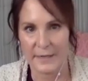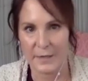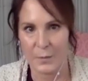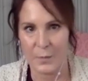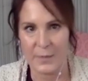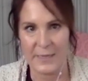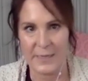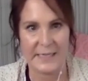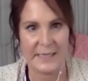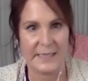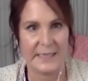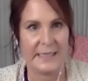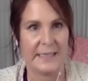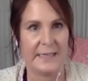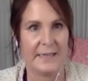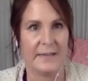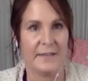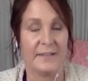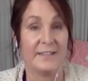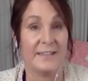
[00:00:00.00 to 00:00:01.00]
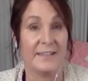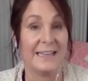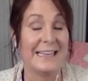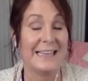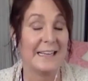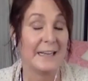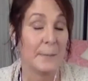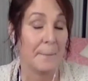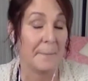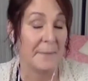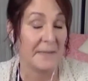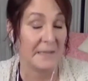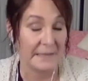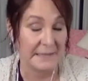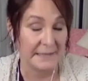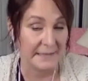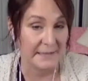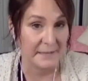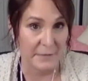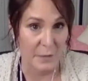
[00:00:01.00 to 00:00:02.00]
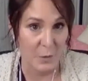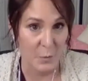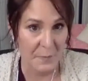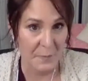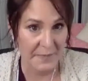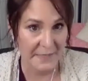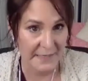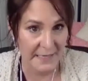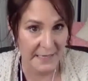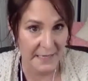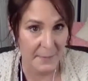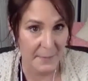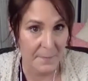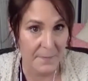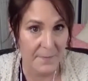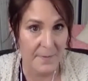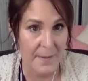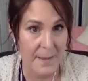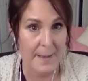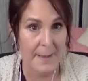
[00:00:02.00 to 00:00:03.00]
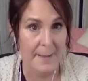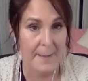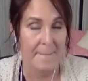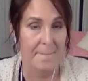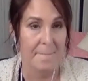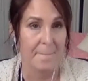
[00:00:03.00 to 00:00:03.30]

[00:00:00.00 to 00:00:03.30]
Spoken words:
awakening, psychic abilities opened up. I